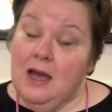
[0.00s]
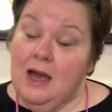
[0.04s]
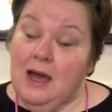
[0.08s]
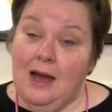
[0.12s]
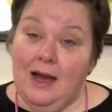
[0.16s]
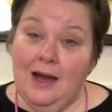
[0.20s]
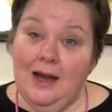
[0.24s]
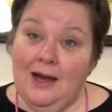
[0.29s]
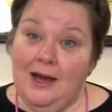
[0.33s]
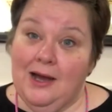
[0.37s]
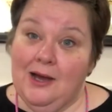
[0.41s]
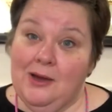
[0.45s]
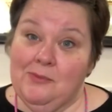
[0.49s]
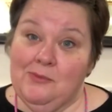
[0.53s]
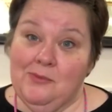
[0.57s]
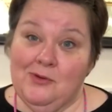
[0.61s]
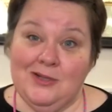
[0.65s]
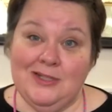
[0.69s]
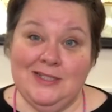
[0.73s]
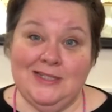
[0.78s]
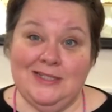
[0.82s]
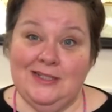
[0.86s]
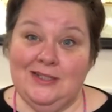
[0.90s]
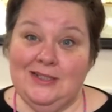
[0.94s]
We're
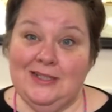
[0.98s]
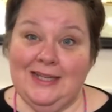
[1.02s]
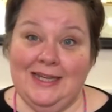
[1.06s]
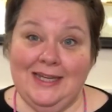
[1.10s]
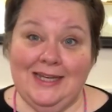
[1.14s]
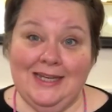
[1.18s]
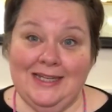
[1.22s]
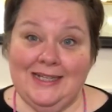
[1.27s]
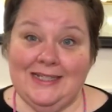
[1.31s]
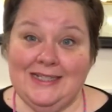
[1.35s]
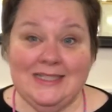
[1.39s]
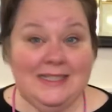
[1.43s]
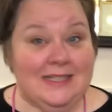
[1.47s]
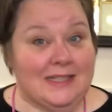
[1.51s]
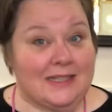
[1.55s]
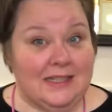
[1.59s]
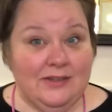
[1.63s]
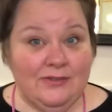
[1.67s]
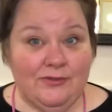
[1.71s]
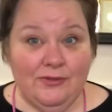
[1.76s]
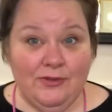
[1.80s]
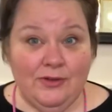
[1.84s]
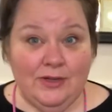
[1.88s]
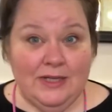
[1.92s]
still getting
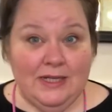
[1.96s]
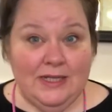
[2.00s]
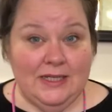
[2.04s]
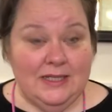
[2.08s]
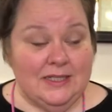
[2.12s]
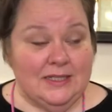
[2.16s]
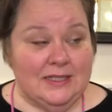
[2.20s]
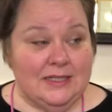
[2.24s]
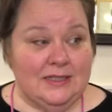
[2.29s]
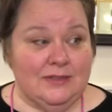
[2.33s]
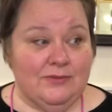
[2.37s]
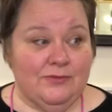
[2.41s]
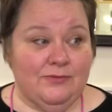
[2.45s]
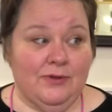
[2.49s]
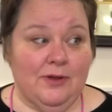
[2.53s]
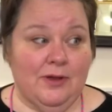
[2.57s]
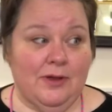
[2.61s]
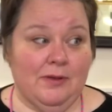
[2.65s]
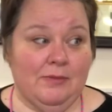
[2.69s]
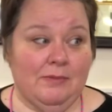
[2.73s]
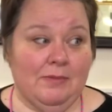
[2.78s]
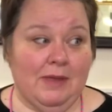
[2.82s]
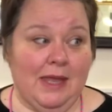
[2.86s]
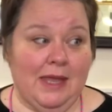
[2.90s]
deliveries
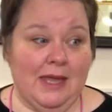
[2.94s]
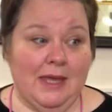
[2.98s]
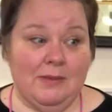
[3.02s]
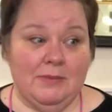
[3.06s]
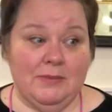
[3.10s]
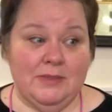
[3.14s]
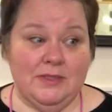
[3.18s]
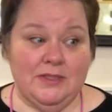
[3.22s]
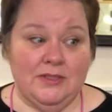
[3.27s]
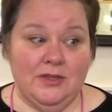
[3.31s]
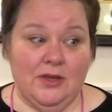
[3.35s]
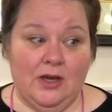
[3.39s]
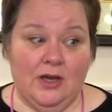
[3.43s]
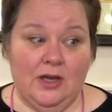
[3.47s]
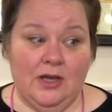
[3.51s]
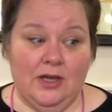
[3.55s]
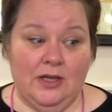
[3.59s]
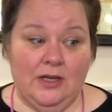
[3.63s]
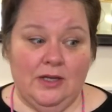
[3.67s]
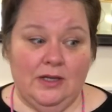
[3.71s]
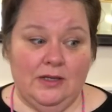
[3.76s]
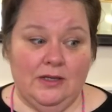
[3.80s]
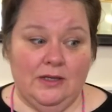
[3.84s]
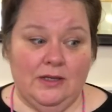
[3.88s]
from
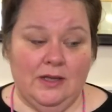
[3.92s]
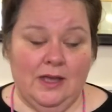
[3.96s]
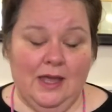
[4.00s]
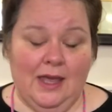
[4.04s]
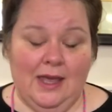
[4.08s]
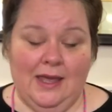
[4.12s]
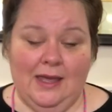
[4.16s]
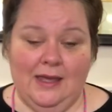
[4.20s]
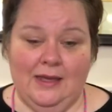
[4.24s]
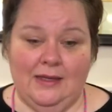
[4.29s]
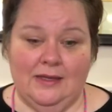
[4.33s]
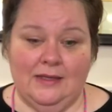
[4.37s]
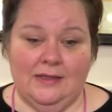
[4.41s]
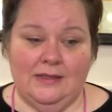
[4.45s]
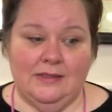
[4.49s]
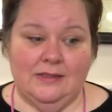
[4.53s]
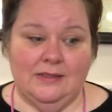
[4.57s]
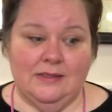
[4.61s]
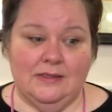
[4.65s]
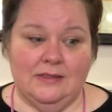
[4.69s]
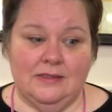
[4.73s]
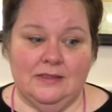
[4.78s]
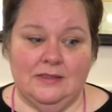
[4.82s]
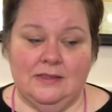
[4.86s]
Amazon
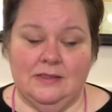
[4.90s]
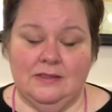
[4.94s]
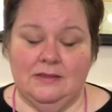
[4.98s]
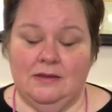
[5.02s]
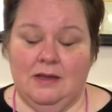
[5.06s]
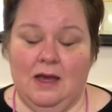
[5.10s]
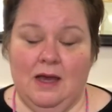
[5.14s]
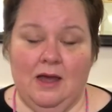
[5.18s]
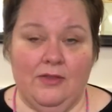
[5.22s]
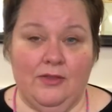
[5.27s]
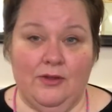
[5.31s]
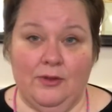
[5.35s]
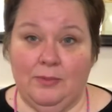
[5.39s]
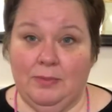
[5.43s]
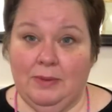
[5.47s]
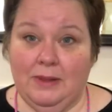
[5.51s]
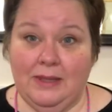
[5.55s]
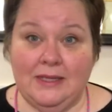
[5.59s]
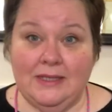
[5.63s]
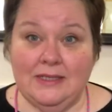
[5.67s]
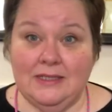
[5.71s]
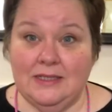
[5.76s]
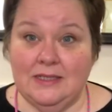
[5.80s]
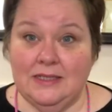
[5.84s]
and other
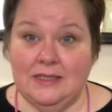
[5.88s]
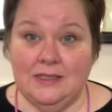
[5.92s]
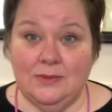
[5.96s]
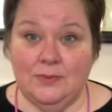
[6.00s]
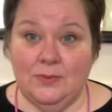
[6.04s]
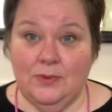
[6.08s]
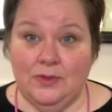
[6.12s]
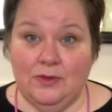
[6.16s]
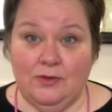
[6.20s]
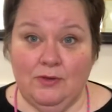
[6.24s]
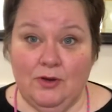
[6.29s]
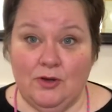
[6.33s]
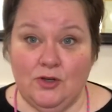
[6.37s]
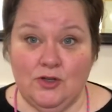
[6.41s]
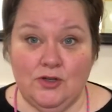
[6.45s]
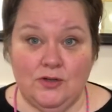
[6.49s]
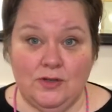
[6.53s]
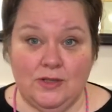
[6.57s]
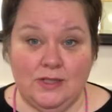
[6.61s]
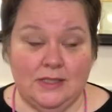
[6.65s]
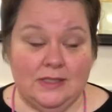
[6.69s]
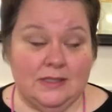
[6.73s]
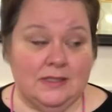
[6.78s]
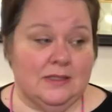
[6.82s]
places with
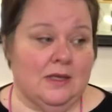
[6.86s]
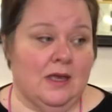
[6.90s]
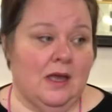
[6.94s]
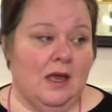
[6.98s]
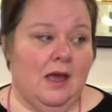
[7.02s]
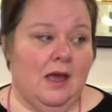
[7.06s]
groceries.